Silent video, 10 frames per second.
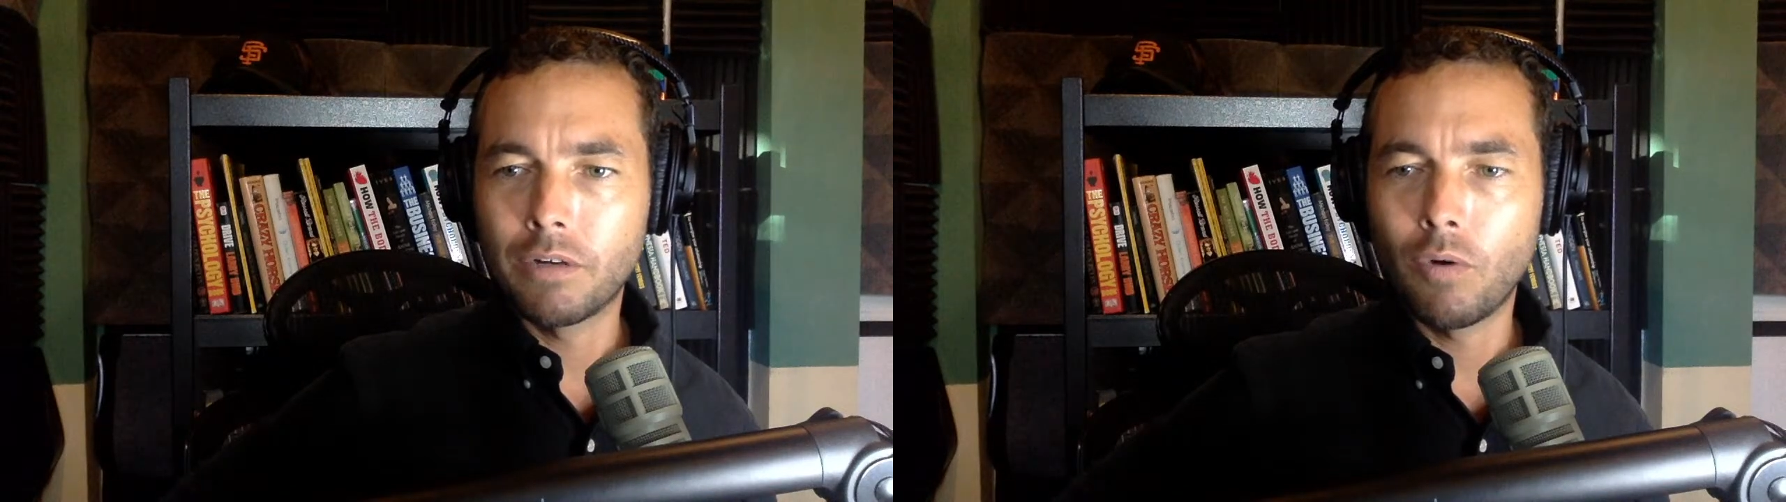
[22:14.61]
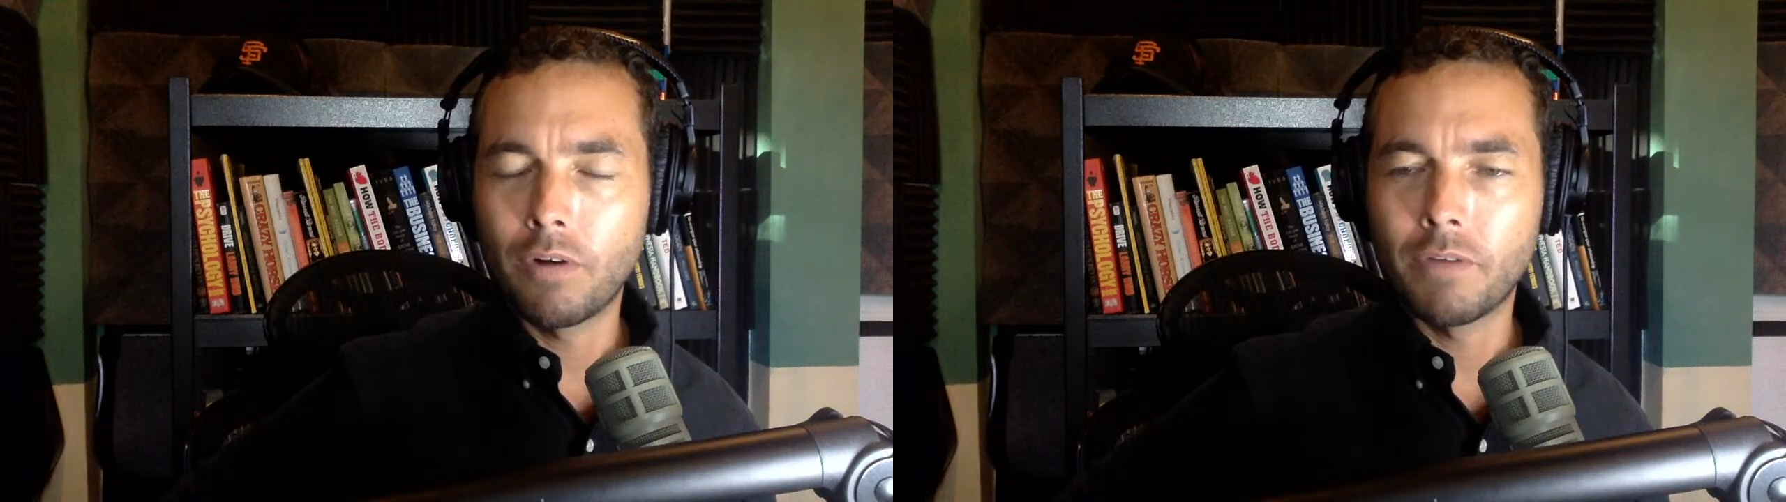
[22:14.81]

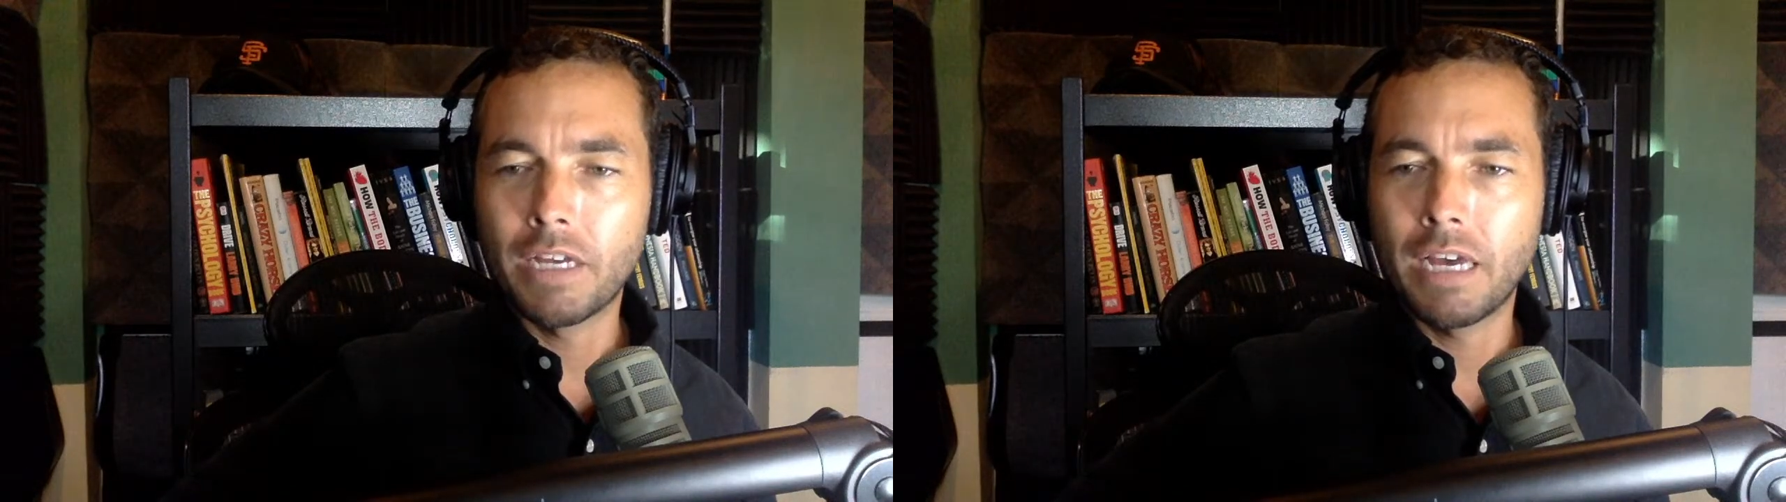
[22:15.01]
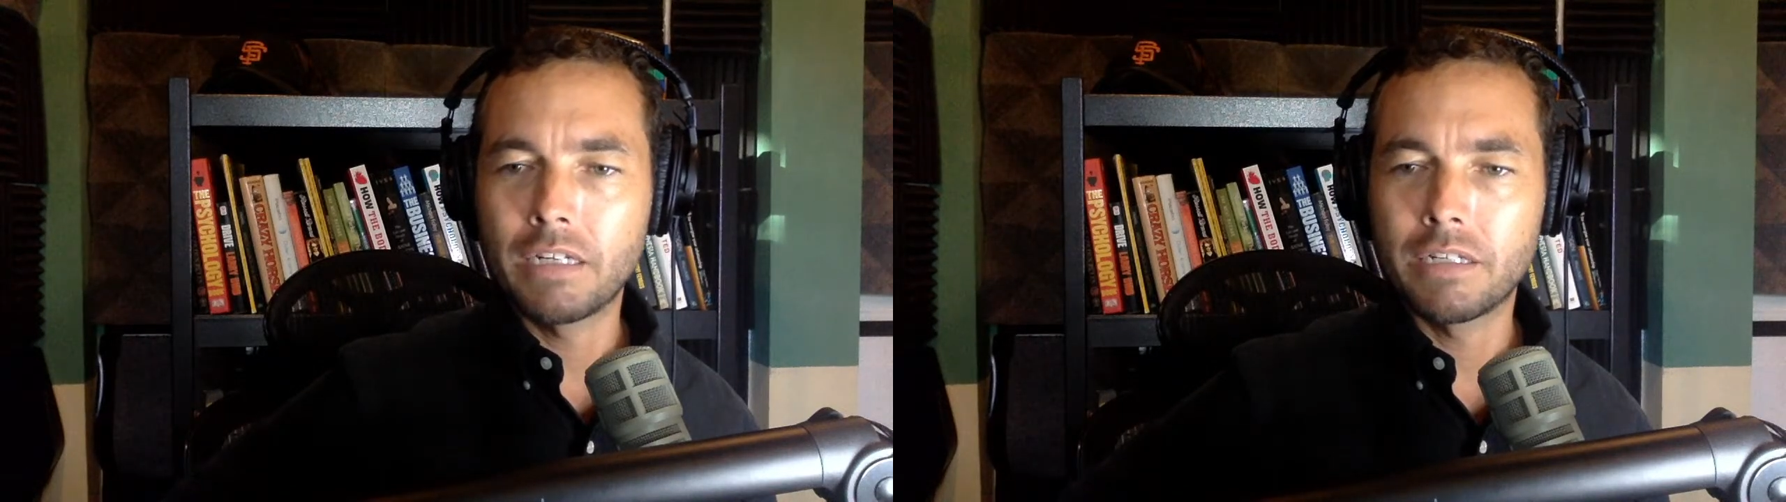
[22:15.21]
go on
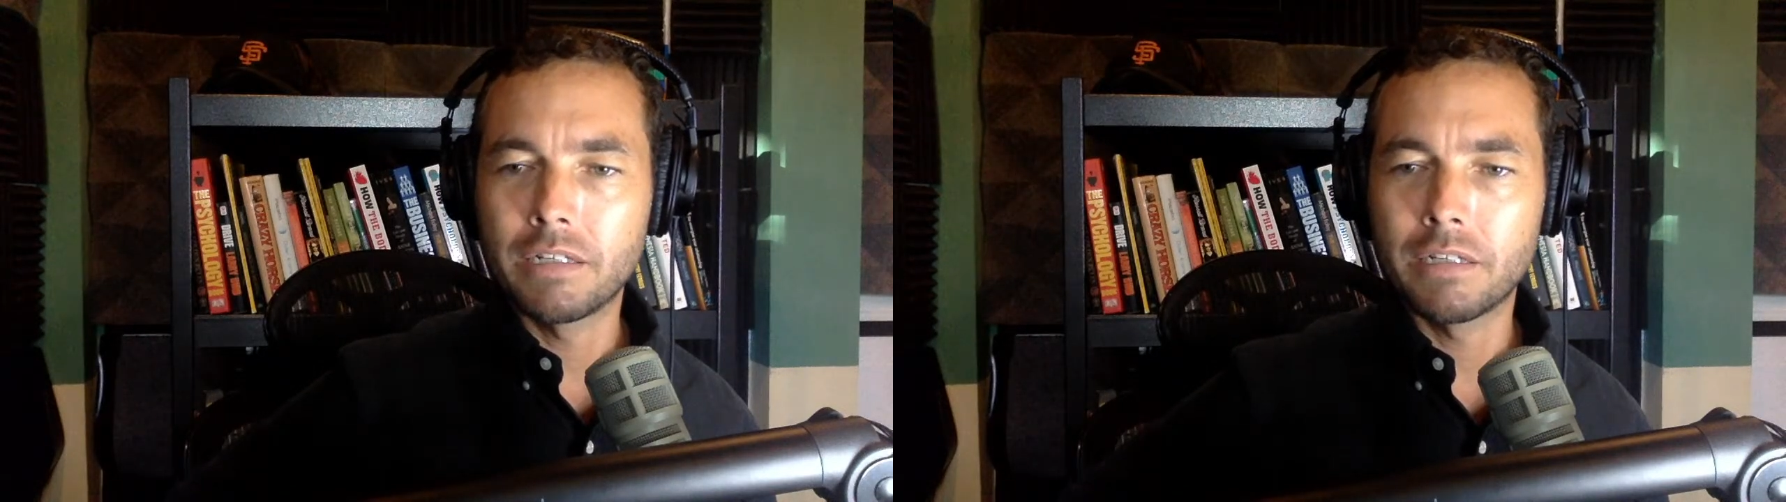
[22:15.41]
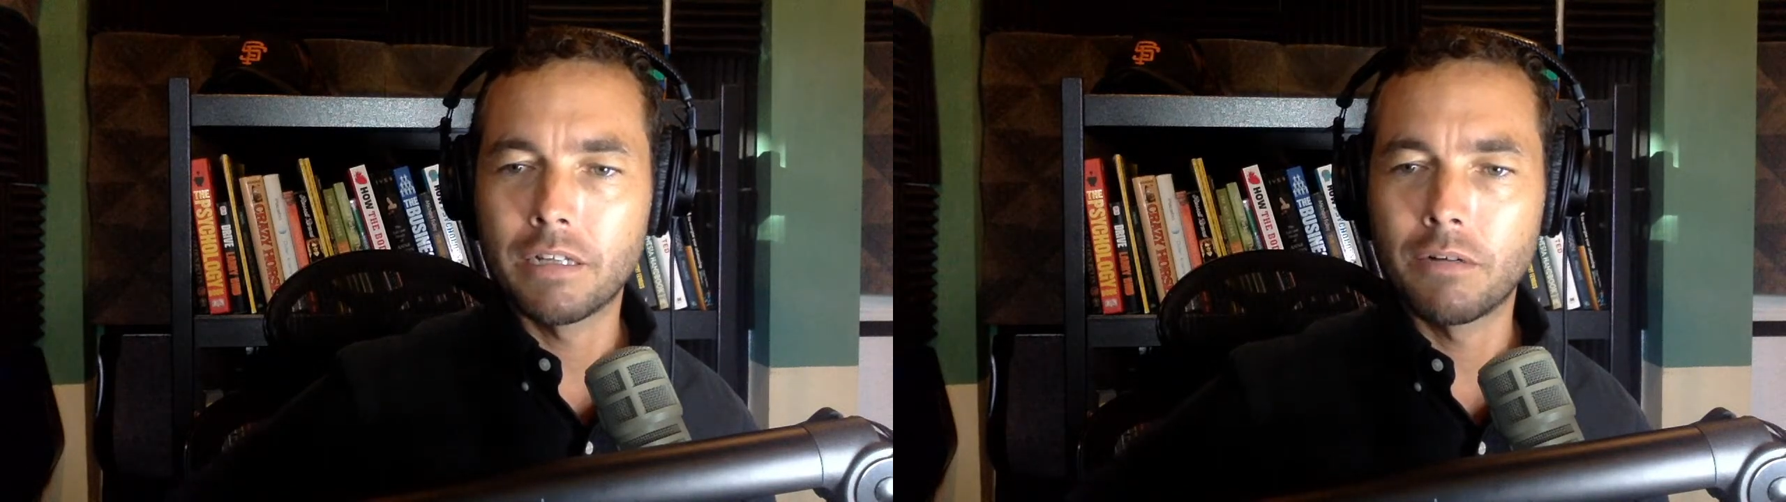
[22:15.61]

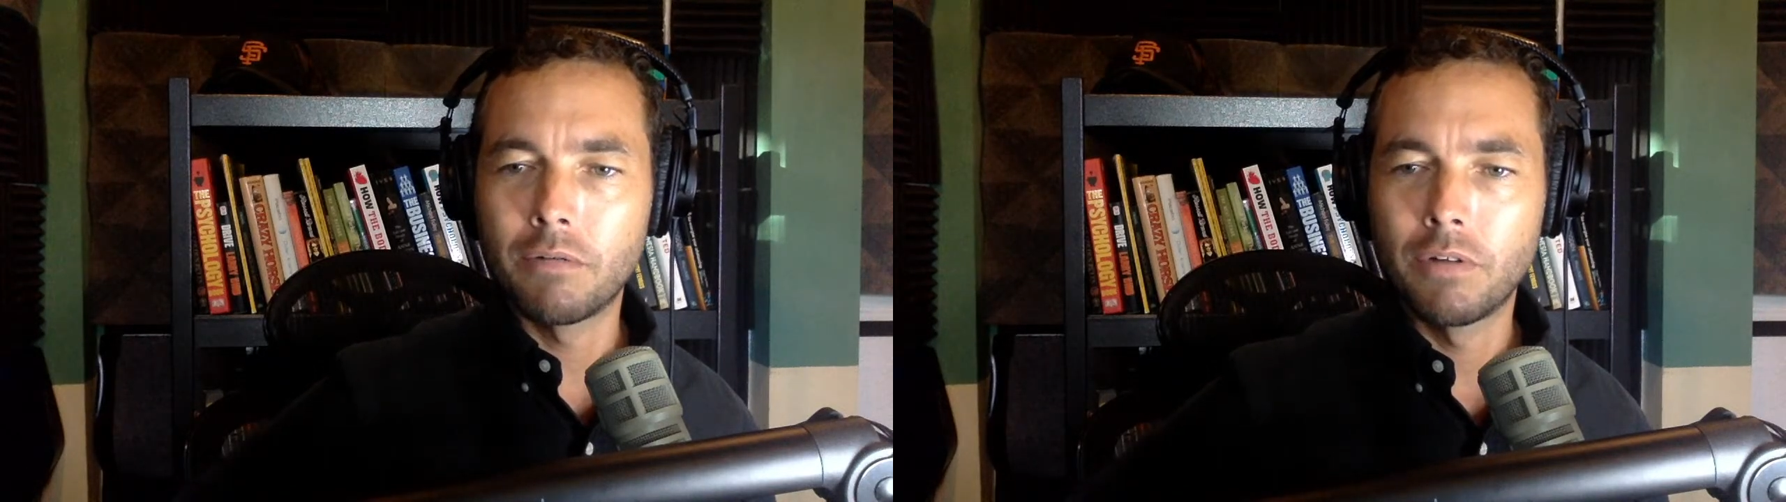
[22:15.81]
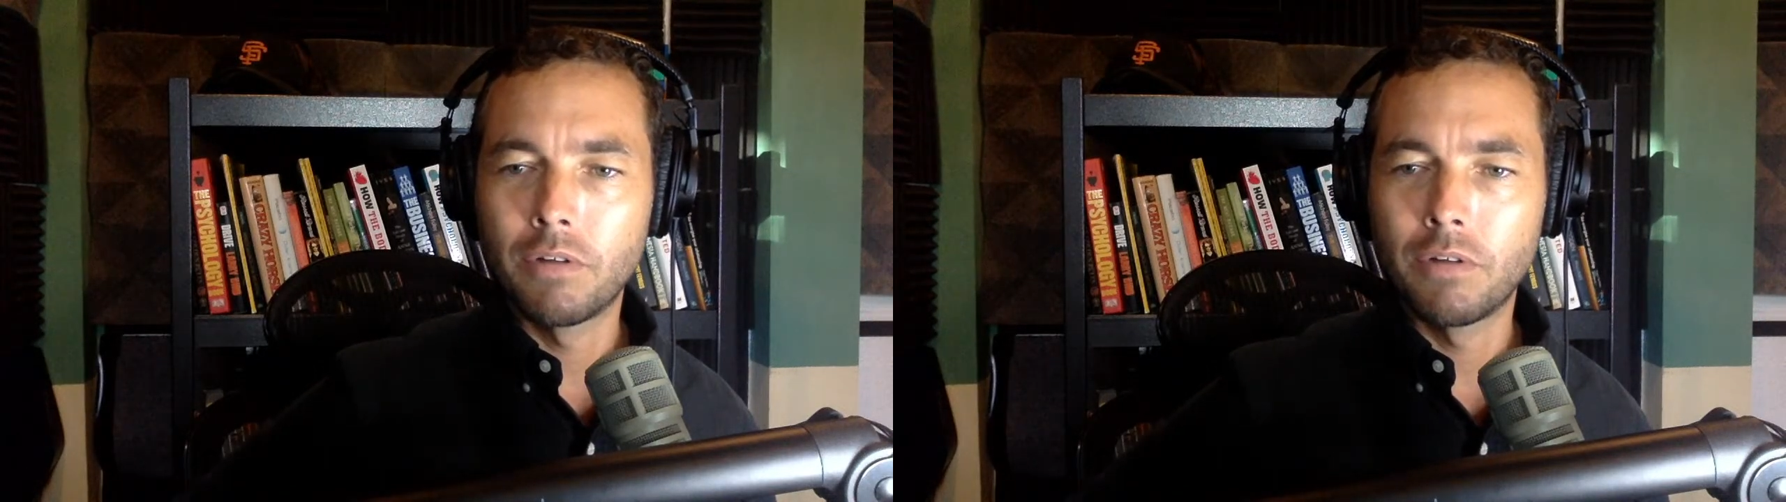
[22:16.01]
vacations, though.